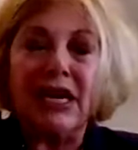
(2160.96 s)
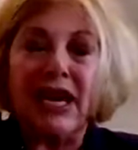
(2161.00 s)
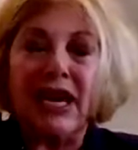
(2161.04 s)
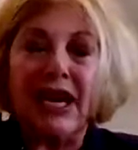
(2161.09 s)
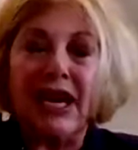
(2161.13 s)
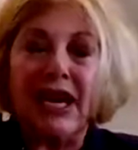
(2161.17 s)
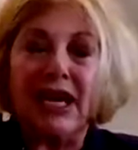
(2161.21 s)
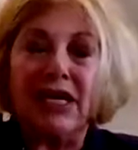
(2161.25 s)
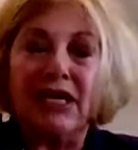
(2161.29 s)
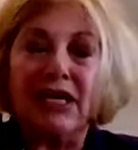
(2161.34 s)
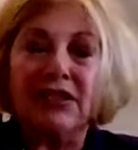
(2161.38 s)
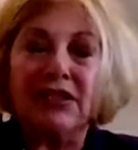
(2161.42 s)

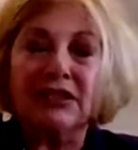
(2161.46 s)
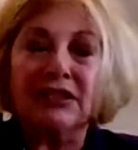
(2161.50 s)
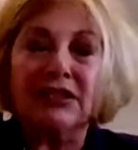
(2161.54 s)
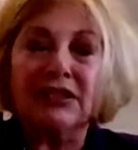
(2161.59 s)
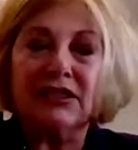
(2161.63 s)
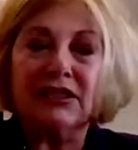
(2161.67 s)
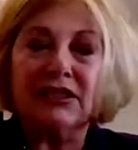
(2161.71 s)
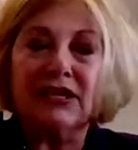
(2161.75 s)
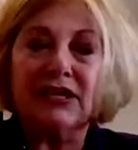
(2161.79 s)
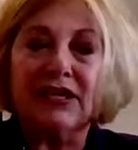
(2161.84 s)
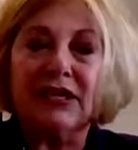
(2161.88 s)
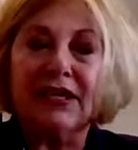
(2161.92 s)
and
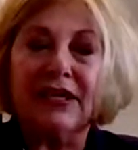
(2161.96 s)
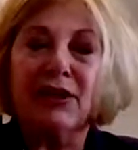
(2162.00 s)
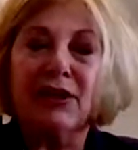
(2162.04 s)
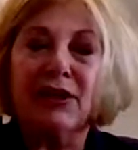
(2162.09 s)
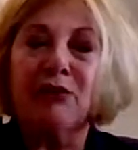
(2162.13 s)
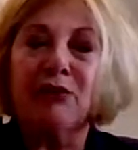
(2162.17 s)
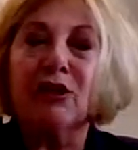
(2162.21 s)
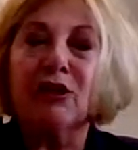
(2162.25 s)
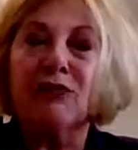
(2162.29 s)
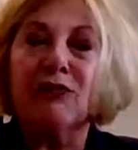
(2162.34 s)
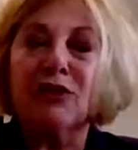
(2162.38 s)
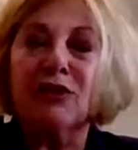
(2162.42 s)
in a
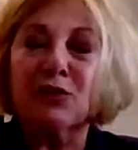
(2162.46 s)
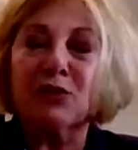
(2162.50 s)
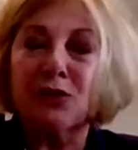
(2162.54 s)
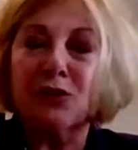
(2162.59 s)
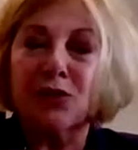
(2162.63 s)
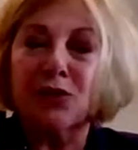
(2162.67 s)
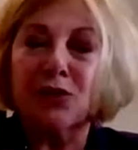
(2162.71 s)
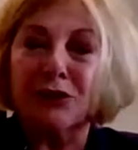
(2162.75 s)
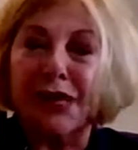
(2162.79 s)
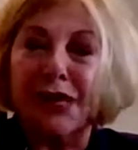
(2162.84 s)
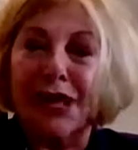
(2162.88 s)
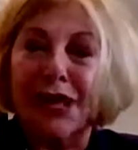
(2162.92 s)
perfect
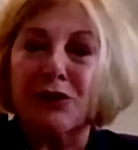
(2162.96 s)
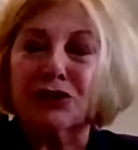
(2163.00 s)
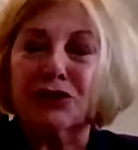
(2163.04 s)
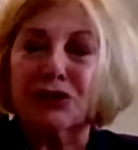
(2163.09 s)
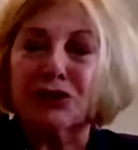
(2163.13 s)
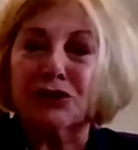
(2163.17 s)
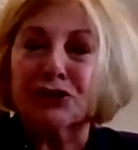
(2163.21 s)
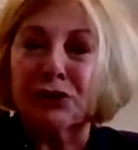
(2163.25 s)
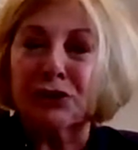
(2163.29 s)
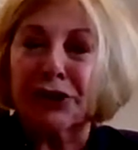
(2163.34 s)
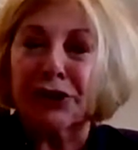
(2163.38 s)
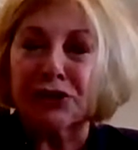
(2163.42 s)
world, how does
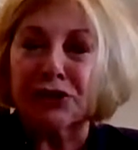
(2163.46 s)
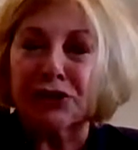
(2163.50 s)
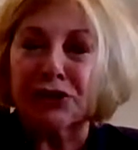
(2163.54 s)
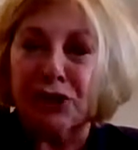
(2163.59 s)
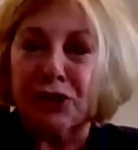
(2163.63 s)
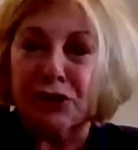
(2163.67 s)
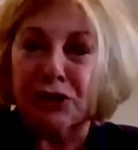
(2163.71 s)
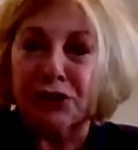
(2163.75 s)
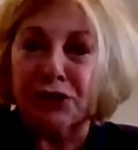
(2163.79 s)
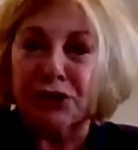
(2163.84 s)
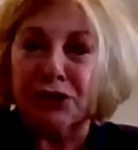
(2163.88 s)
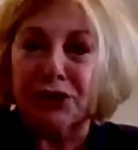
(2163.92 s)
your
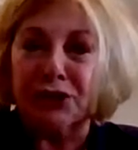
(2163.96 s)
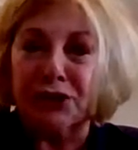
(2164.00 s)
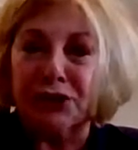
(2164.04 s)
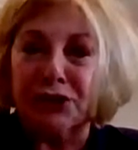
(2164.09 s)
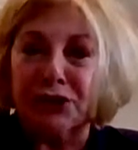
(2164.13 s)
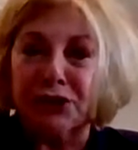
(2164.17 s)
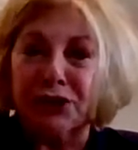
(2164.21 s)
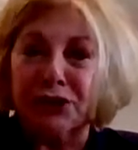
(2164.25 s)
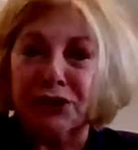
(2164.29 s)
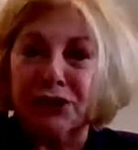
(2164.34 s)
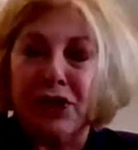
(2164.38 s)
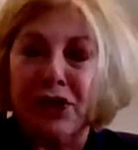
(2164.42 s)
HR and
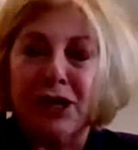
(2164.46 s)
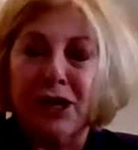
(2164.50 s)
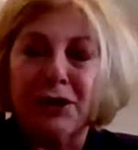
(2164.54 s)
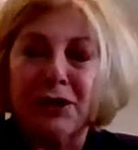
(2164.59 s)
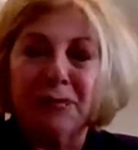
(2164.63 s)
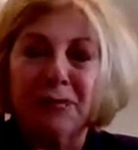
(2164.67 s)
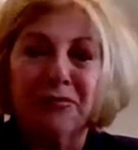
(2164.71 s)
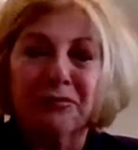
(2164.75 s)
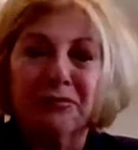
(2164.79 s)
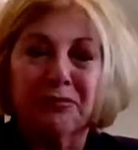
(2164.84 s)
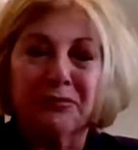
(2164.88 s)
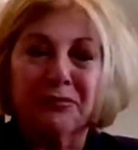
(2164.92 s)
your
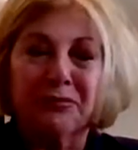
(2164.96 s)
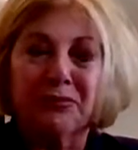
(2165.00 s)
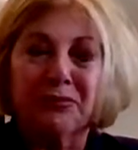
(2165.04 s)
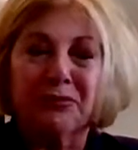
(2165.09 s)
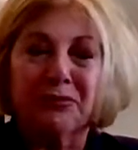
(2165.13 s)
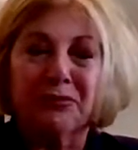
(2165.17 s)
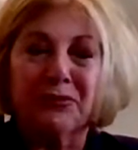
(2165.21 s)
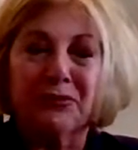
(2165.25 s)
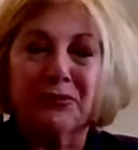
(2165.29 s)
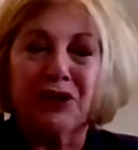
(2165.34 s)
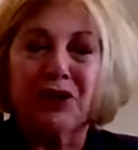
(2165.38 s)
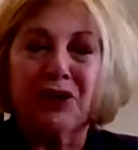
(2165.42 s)

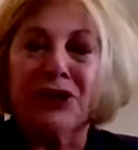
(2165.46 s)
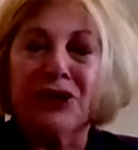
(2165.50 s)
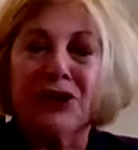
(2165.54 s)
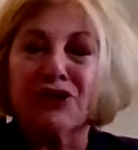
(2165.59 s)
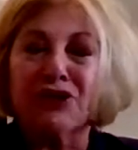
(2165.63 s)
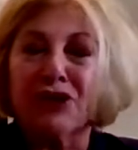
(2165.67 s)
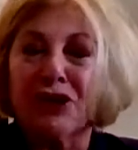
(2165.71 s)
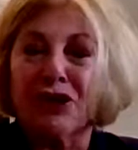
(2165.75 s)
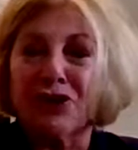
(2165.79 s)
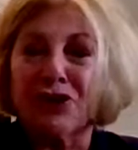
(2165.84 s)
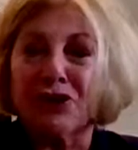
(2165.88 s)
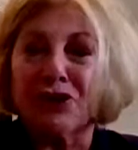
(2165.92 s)

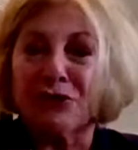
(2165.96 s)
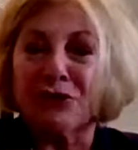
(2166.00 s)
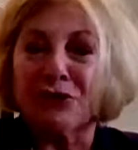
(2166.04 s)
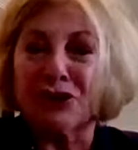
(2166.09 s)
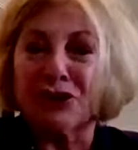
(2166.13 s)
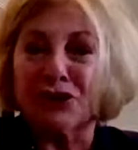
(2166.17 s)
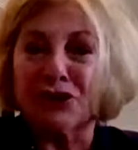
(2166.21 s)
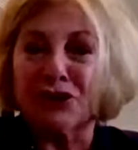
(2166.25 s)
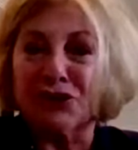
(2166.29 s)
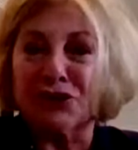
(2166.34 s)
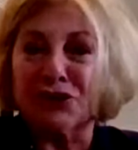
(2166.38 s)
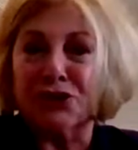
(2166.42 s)
HR
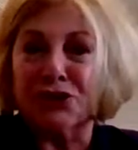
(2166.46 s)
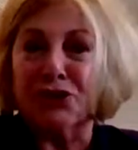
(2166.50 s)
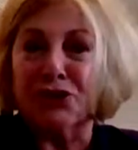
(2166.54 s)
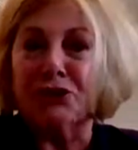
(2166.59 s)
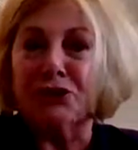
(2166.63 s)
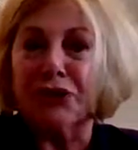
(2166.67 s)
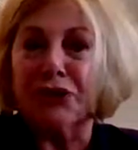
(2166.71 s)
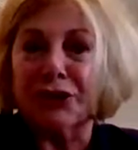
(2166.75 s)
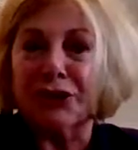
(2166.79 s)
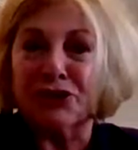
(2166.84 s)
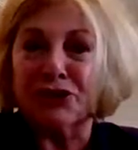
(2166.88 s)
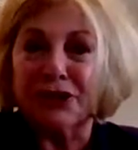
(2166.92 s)
administration look
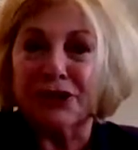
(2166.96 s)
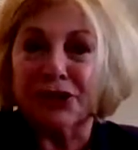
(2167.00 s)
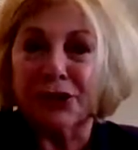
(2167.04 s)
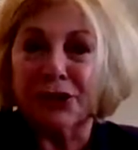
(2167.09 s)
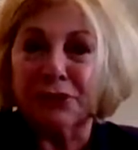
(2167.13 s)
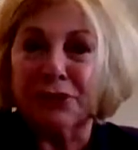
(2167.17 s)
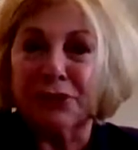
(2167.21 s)
like to you?